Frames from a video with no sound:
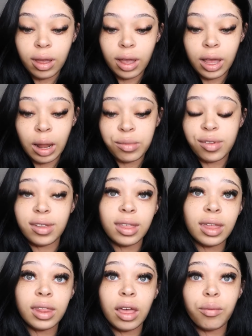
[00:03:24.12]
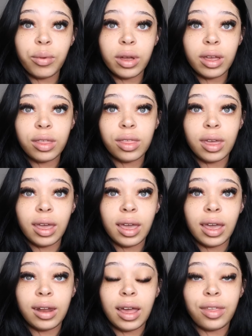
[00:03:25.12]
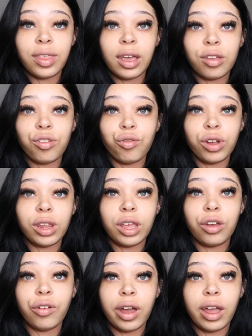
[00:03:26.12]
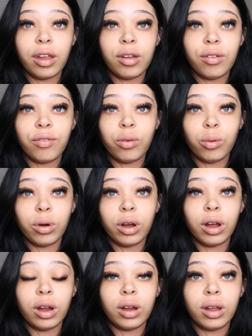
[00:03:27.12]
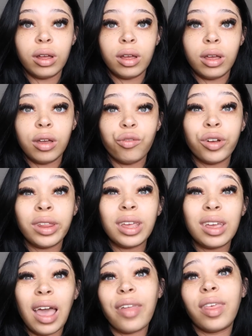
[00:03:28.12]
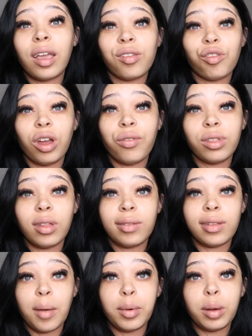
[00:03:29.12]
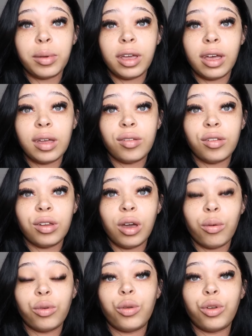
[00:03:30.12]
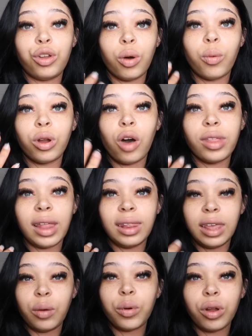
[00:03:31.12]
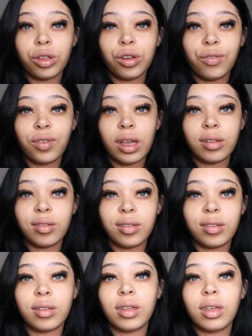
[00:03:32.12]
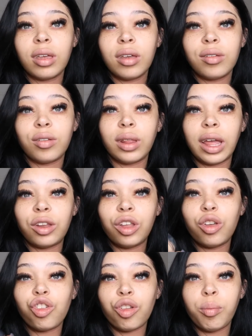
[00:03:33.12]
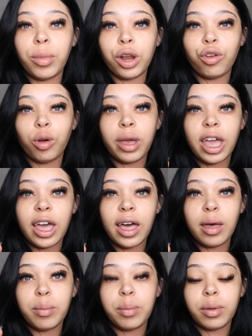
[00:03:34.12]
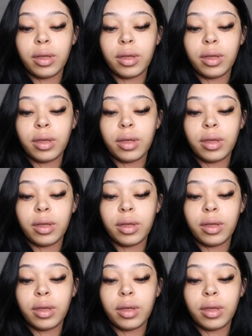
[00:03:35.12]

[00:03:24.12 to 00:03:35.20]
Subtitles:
and I'm still in love with, and I think it's really great for, I think it's great for the summer because, you know, you don't want all that liquid on your face. So I like to use mineral makeup.